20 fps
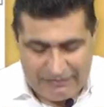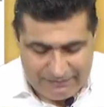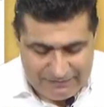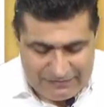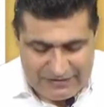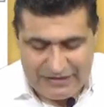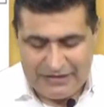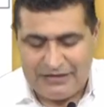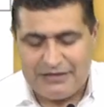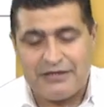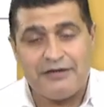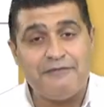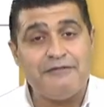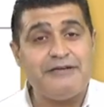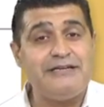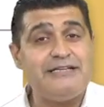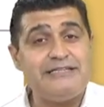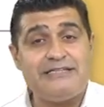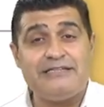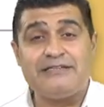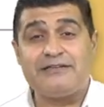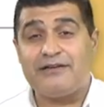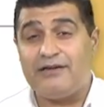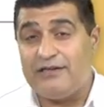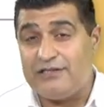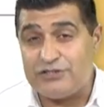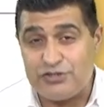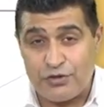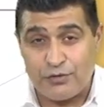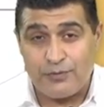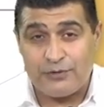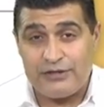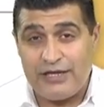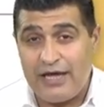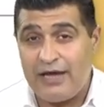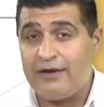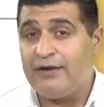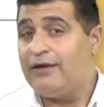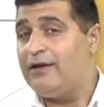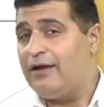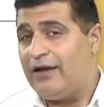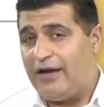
the governance and culture over there,